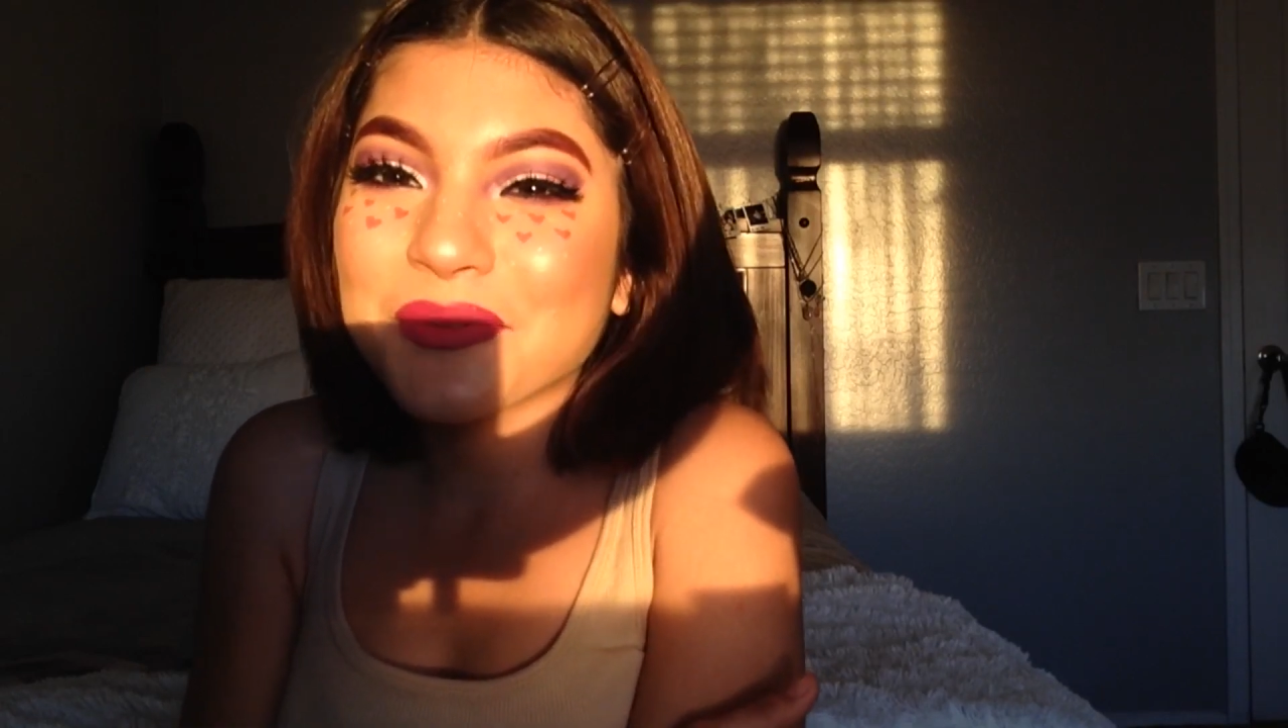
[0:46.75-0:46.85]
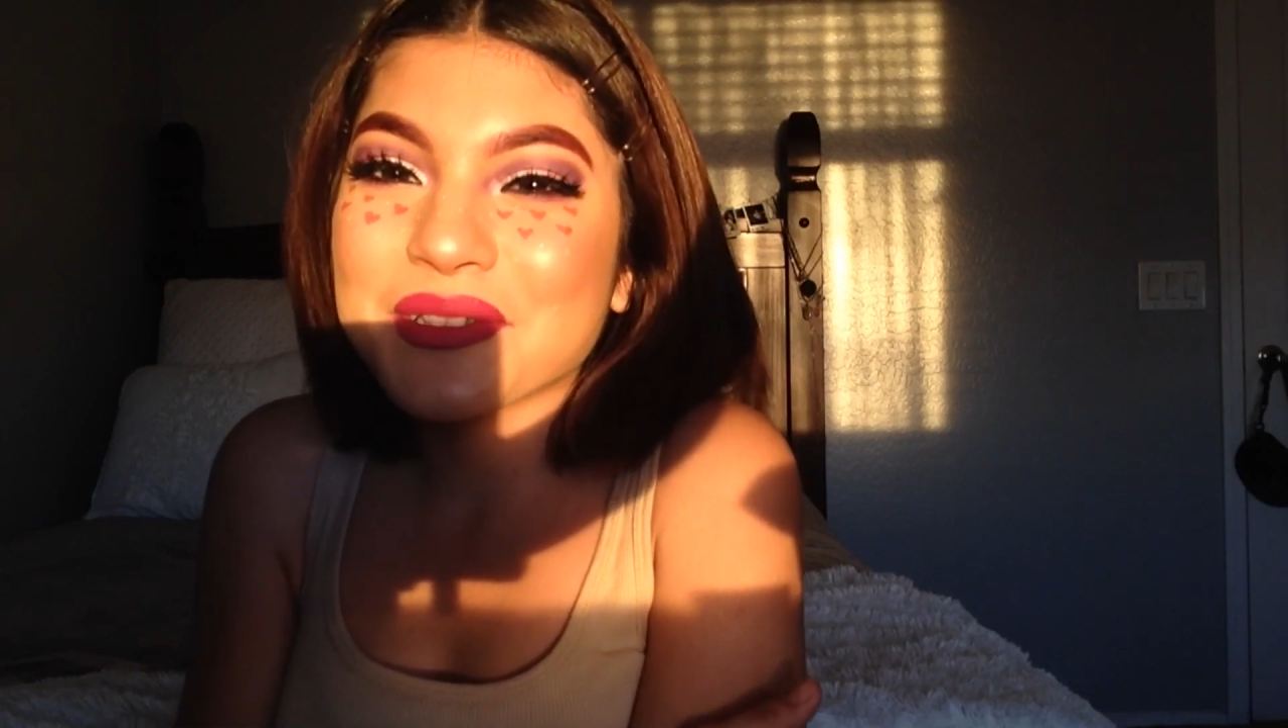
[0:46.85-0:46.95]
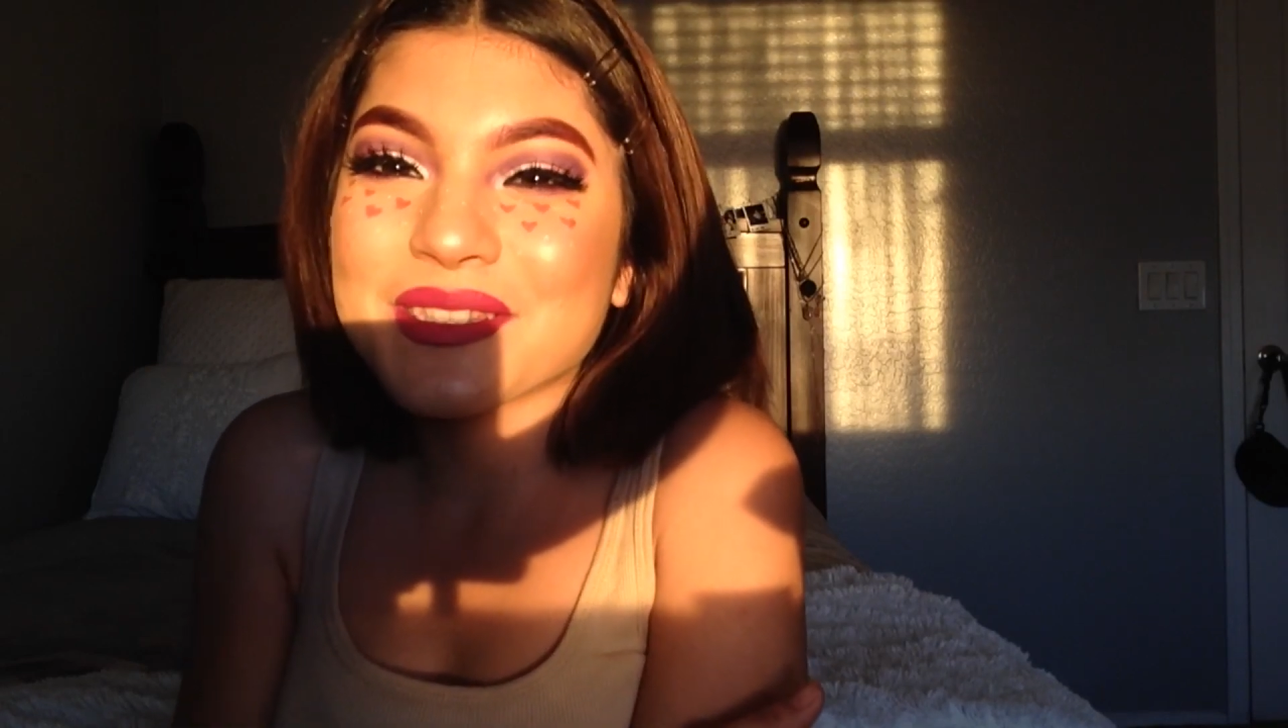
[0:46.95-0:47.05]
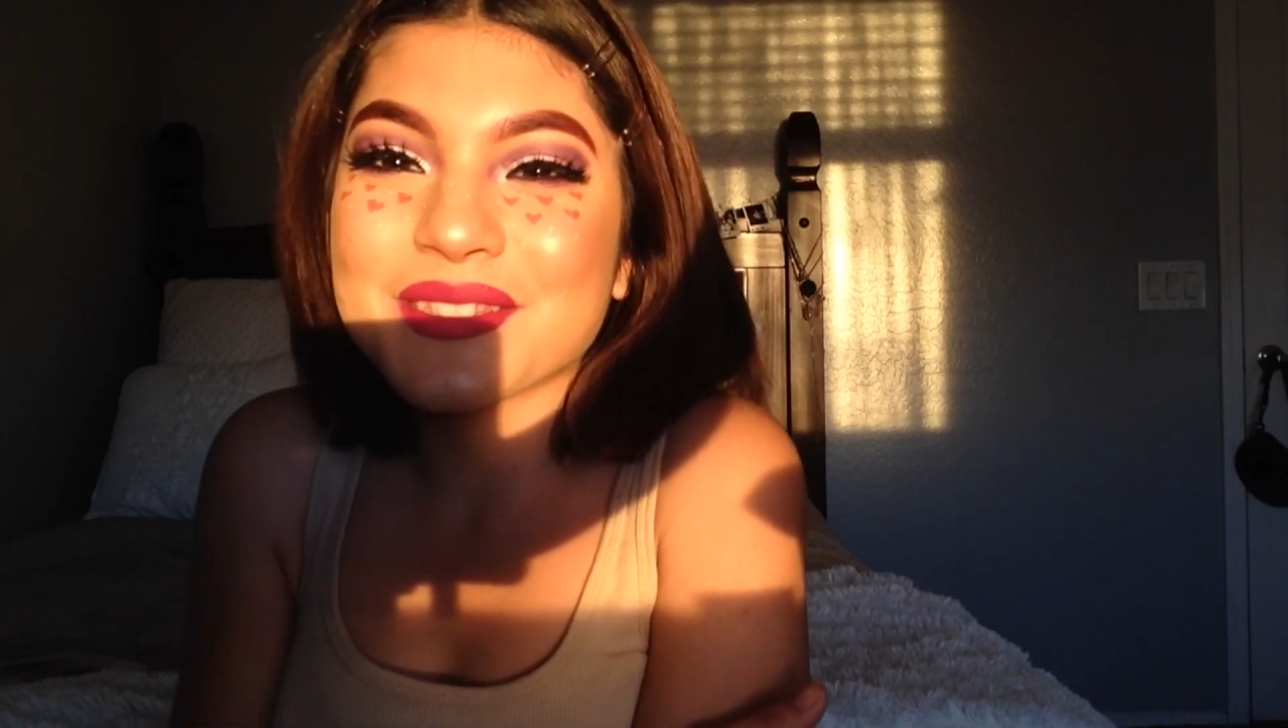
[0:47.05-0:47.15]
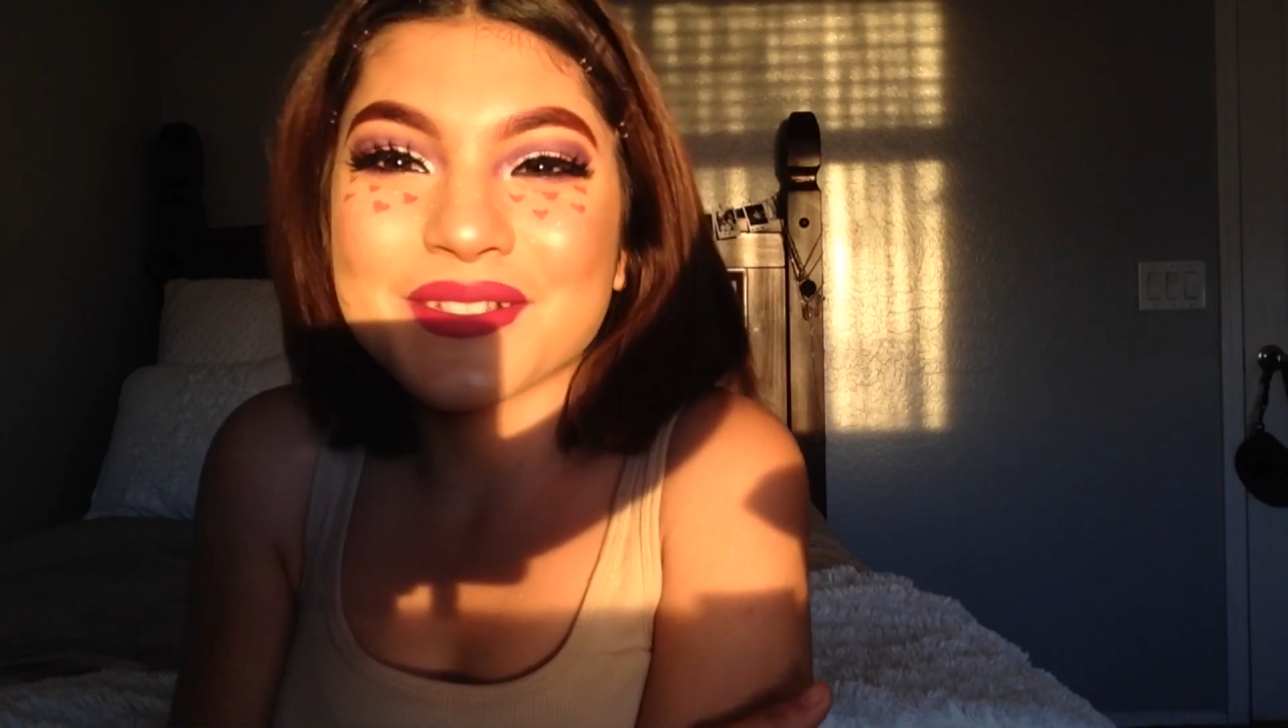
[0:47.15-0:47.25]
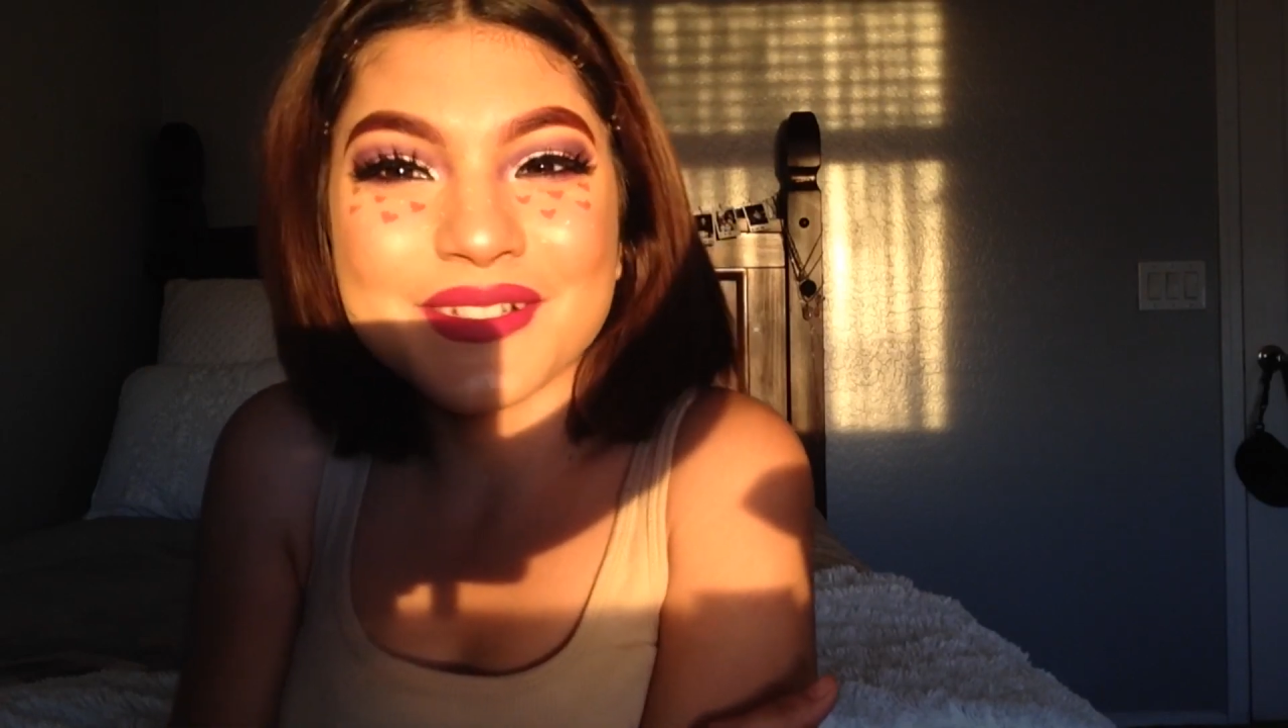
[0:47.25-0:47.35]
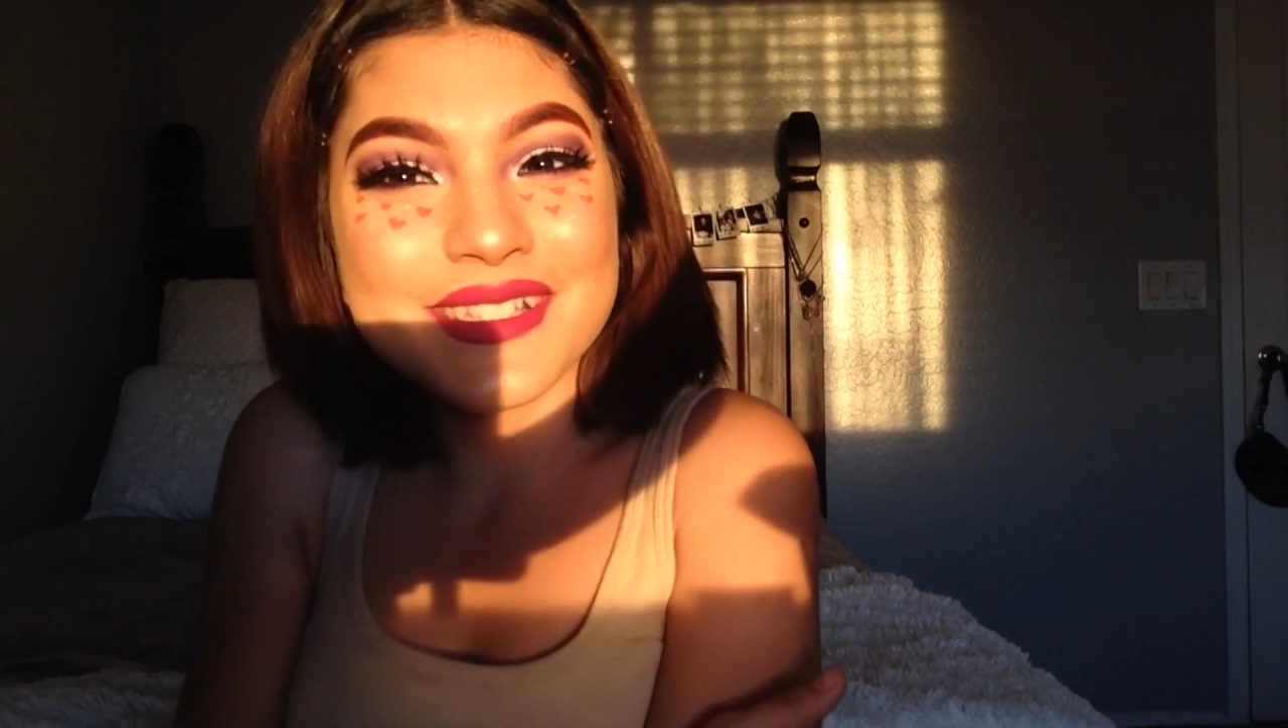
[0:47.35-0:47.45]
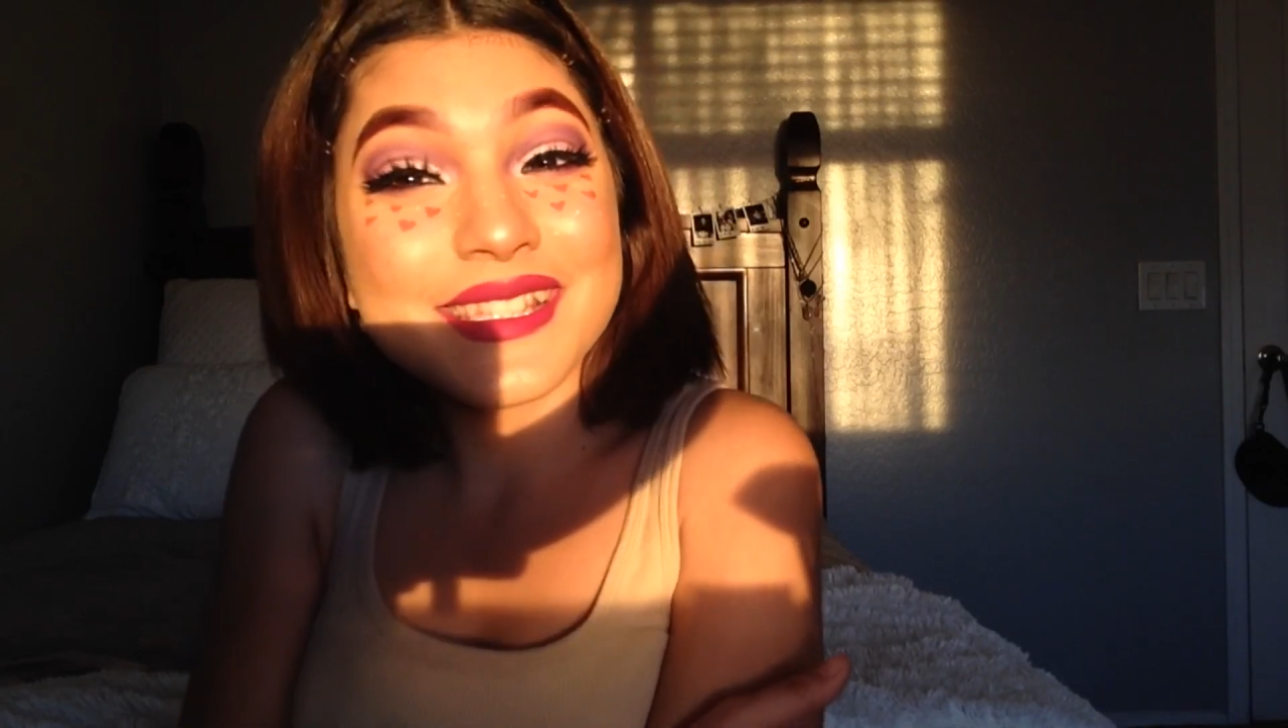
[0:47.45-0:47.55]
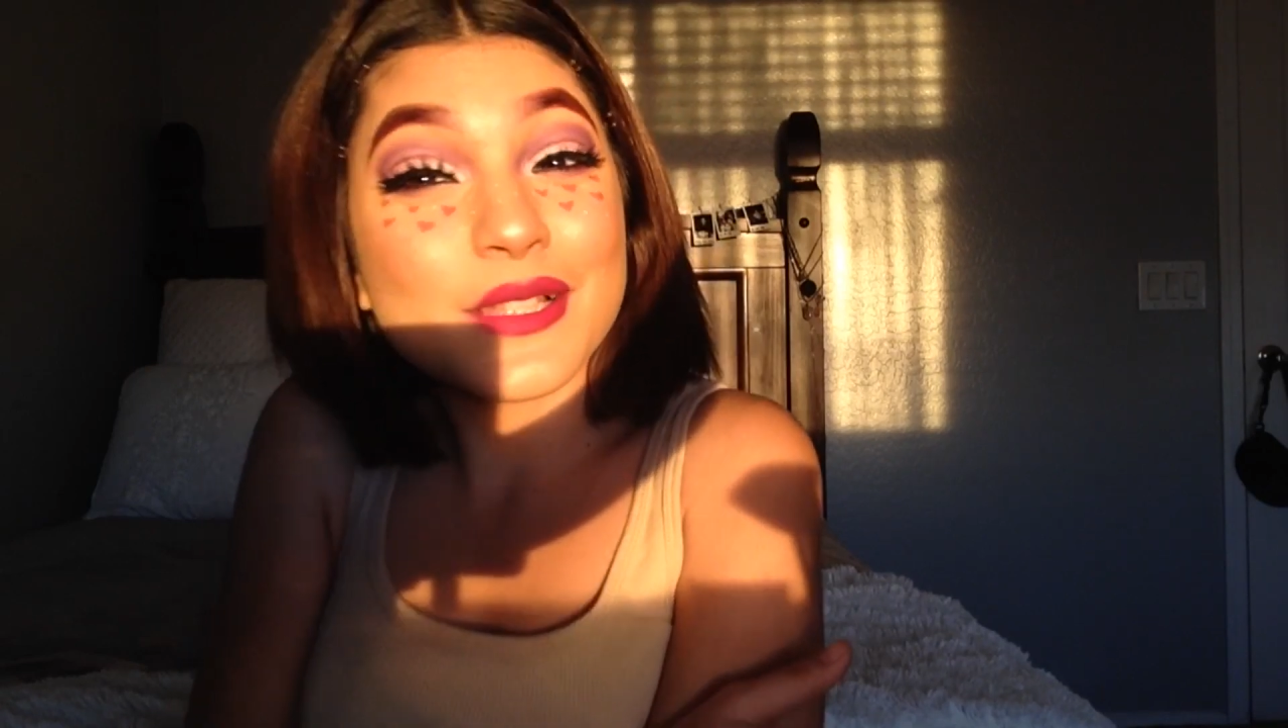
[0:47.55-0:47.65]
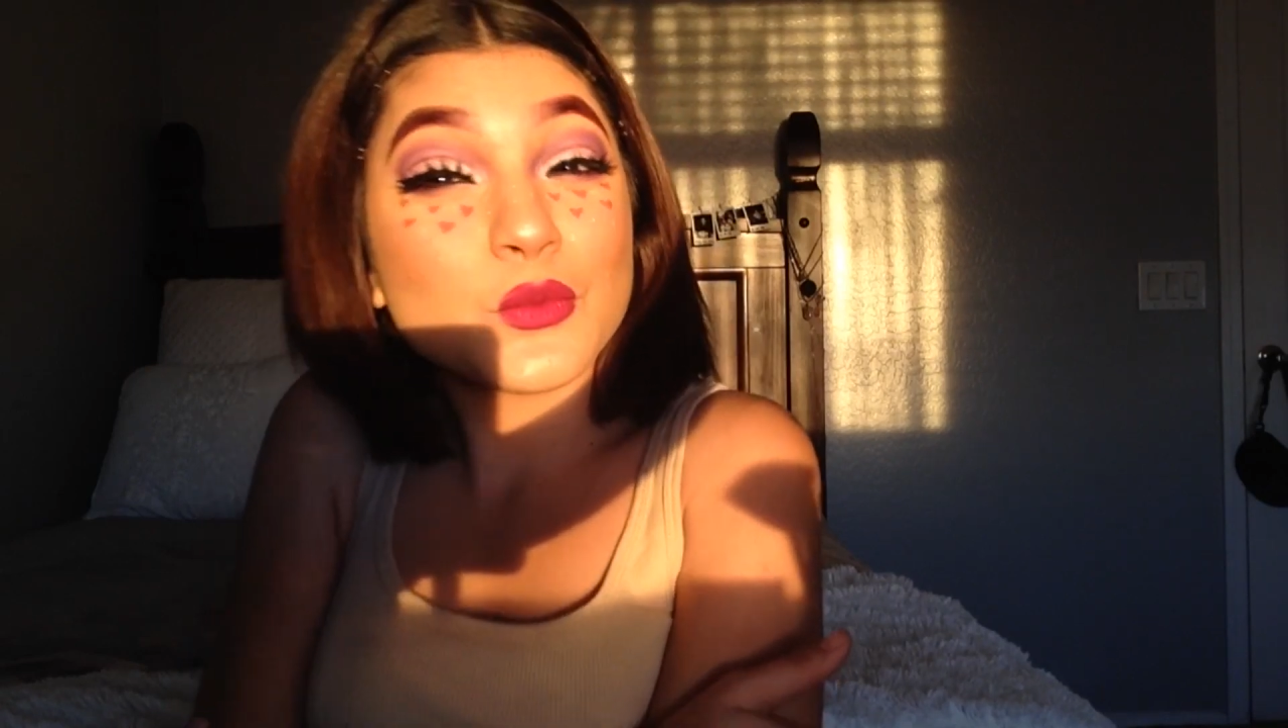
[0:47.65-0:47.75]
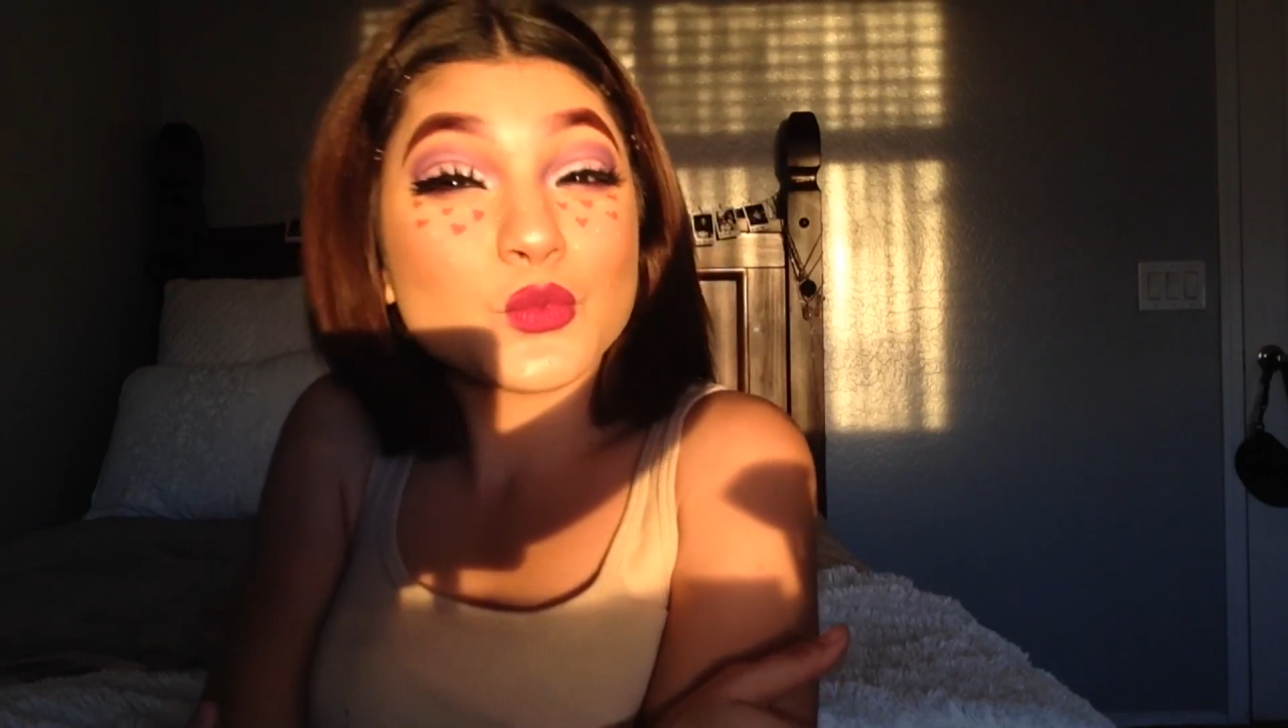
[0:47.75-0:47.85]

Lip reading: results.